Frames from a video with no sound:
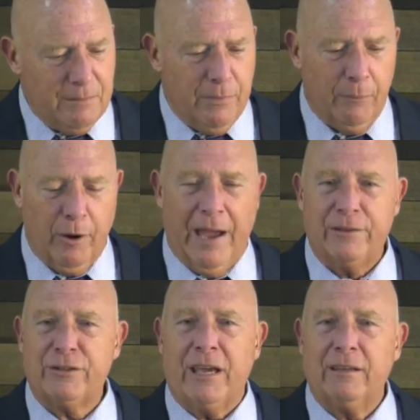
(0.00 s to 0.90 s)

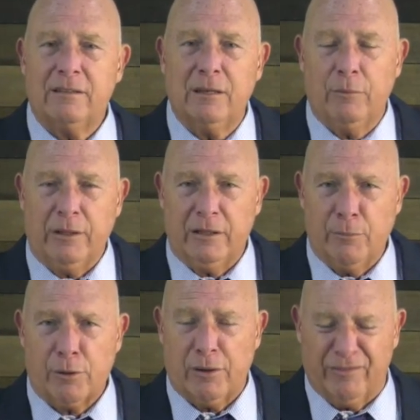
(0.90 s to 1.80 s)
memorize 2 Timothy in the
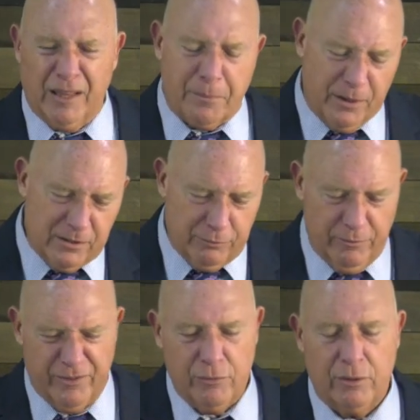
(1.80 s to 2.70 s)
book of Philippians,
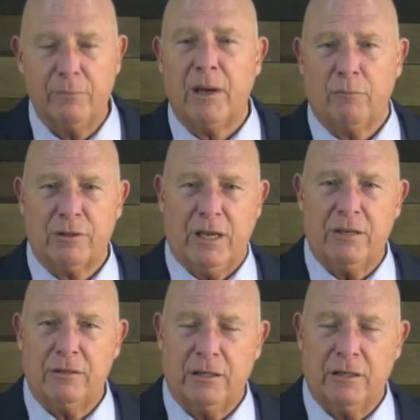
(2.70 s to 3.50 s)
review the memorization,